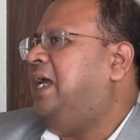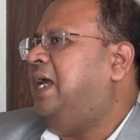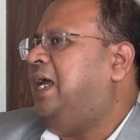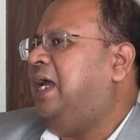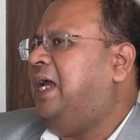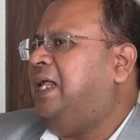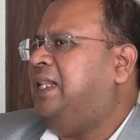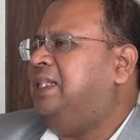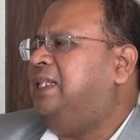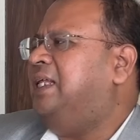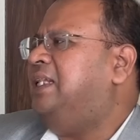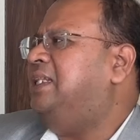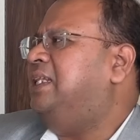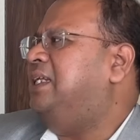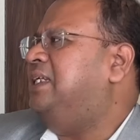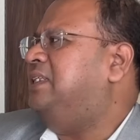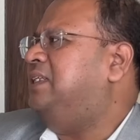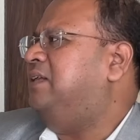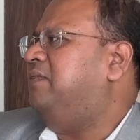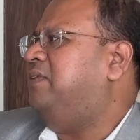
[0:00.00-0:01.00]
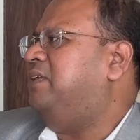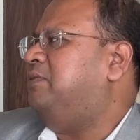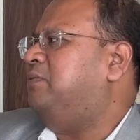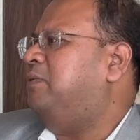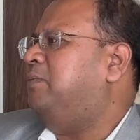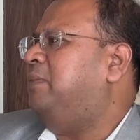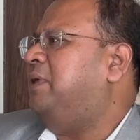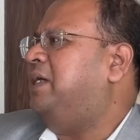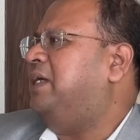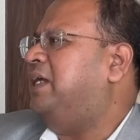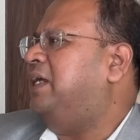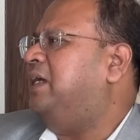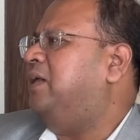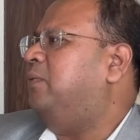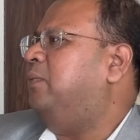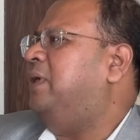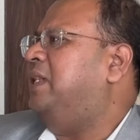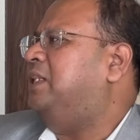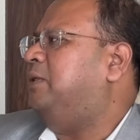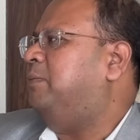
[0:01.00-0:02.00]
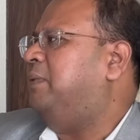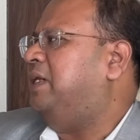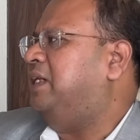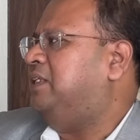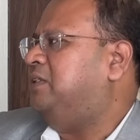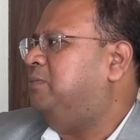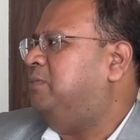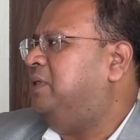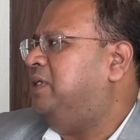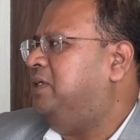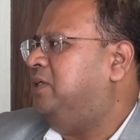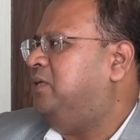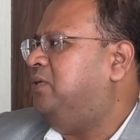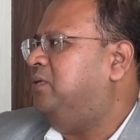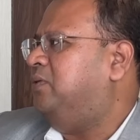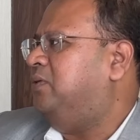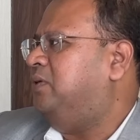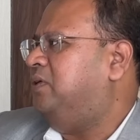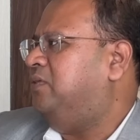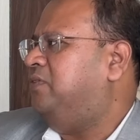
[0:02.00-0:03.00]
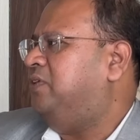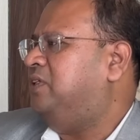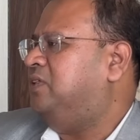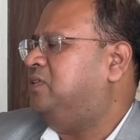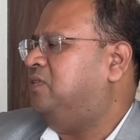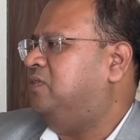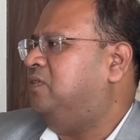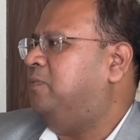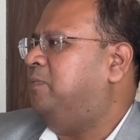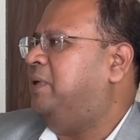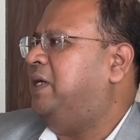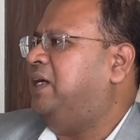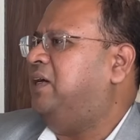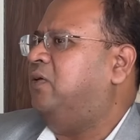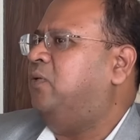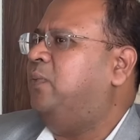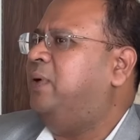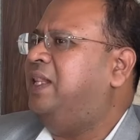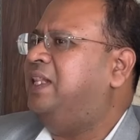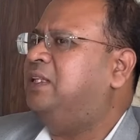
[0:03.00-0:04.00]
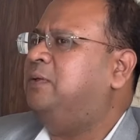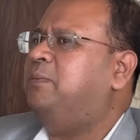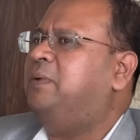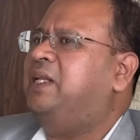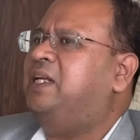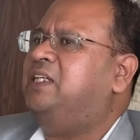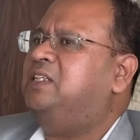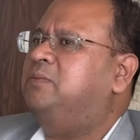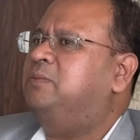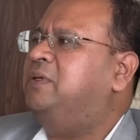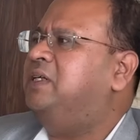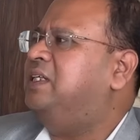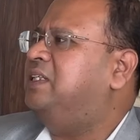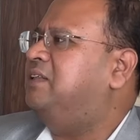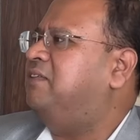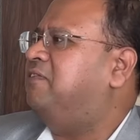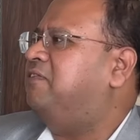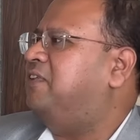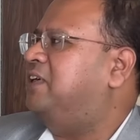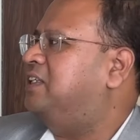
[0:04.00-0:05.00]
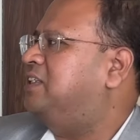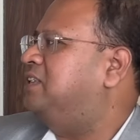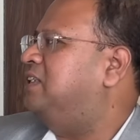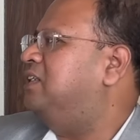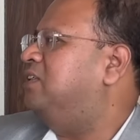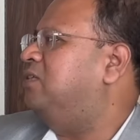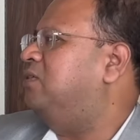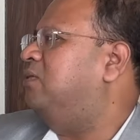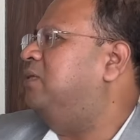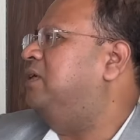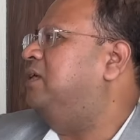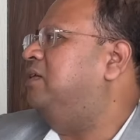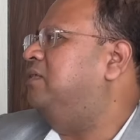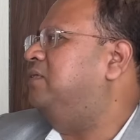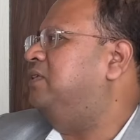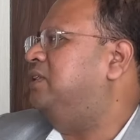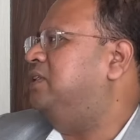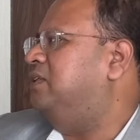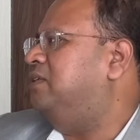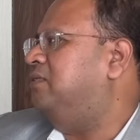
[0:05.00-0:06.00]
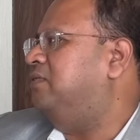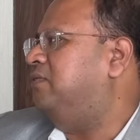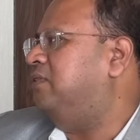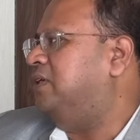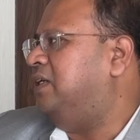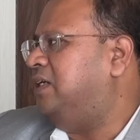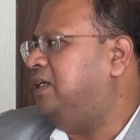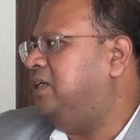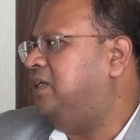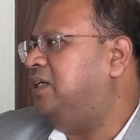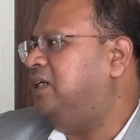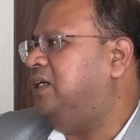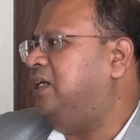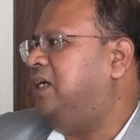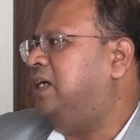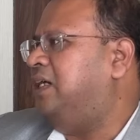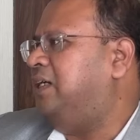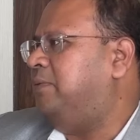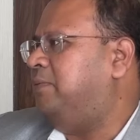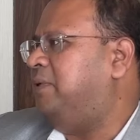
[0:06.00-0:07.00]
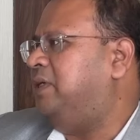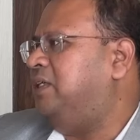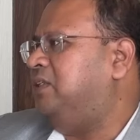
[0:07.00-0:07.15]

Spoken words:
And then there is investment banking and wealth management, divisions of the bank. Wealth management is the fastest growing division for any enterprise